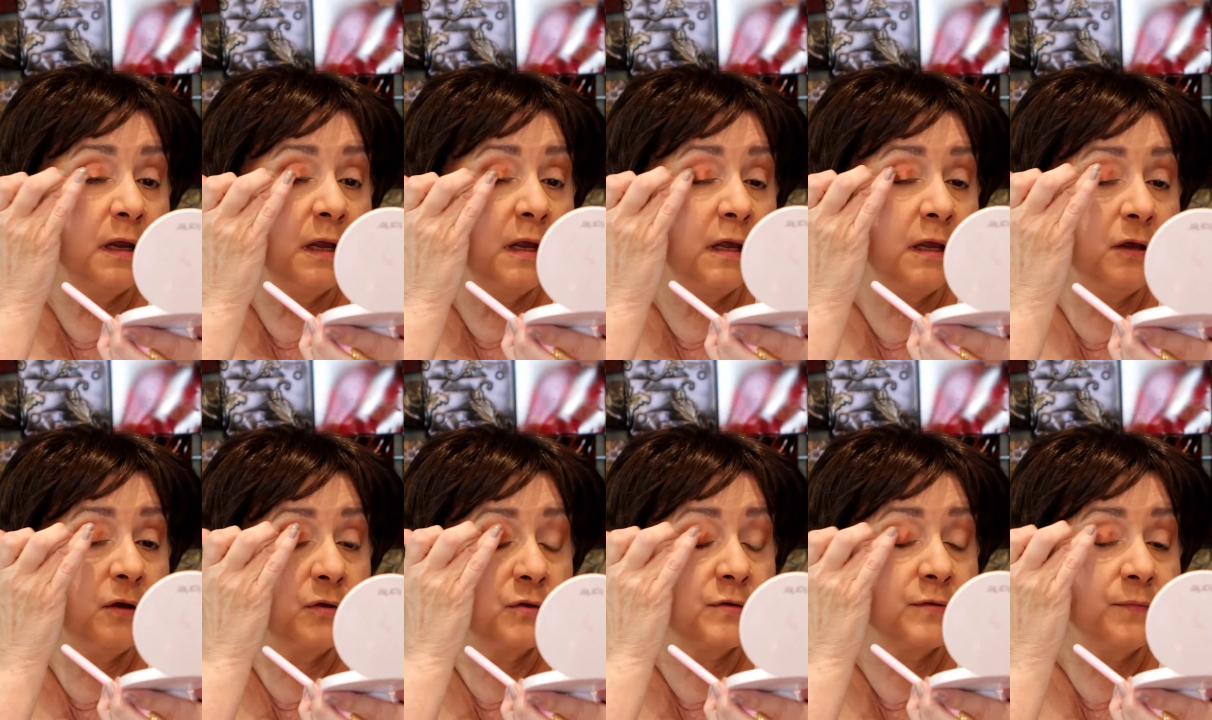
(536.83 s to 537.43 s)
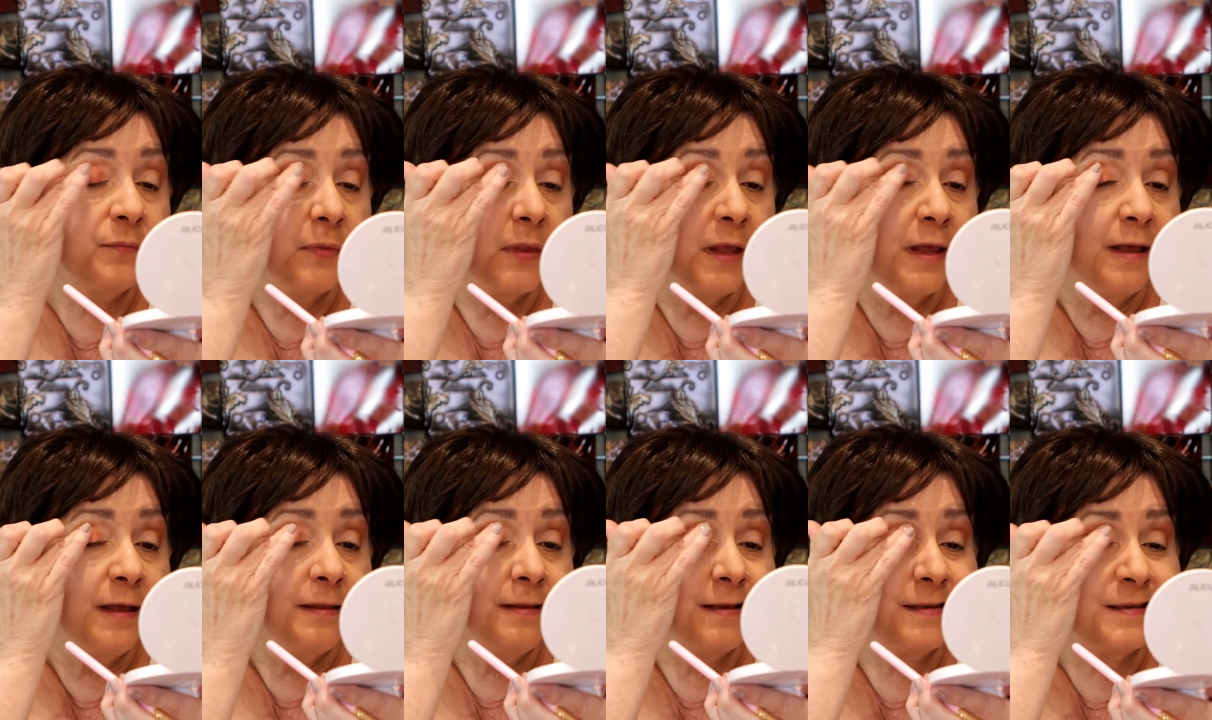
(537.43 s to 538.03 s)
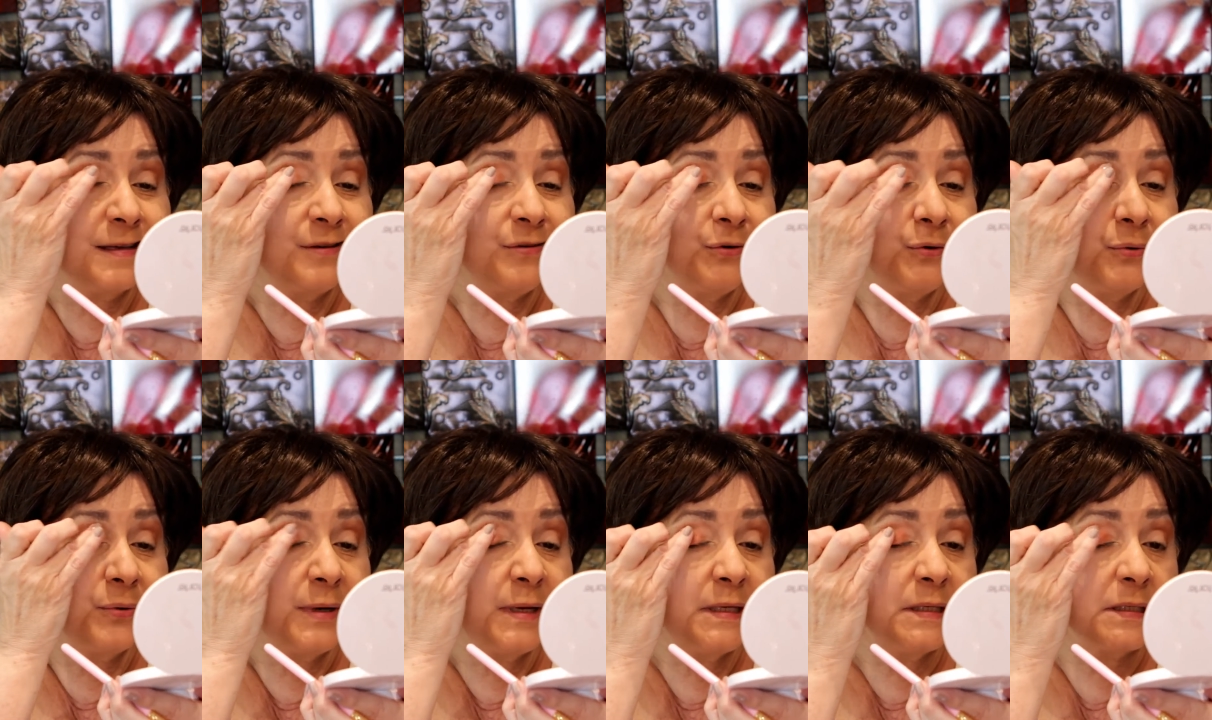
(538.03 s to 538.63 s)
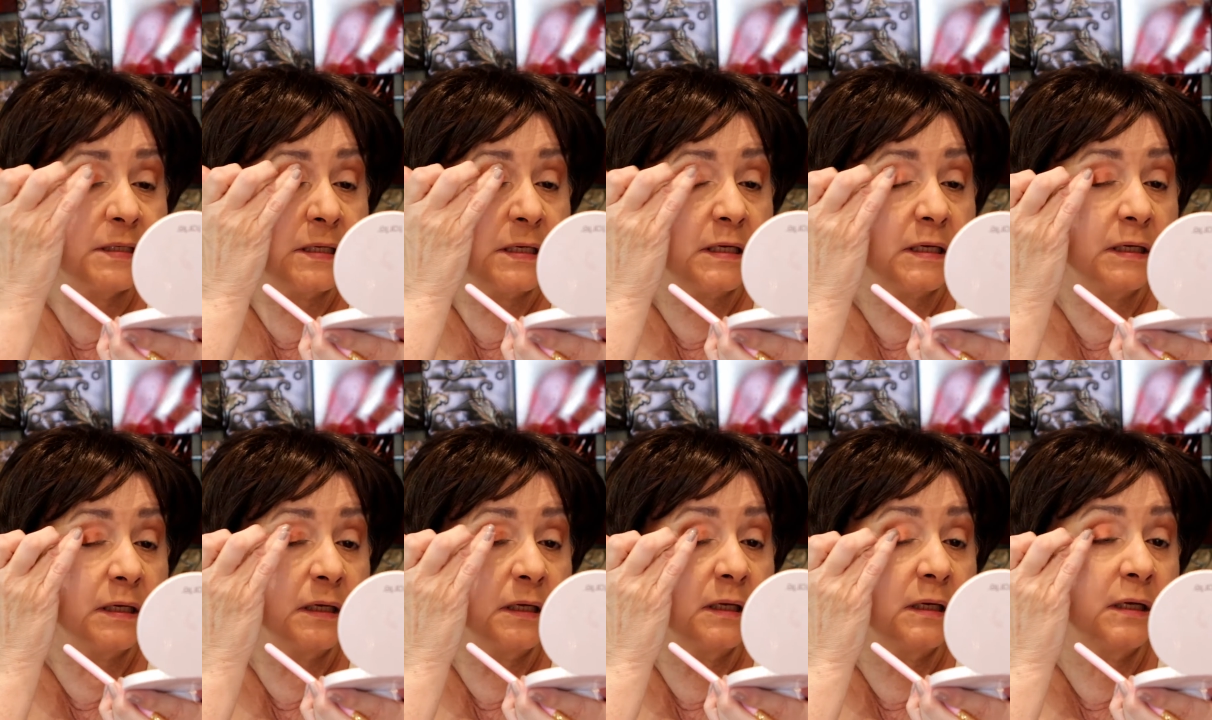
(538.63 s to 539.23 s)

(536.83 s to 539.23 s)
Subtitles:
He goes, that's kind of crazy.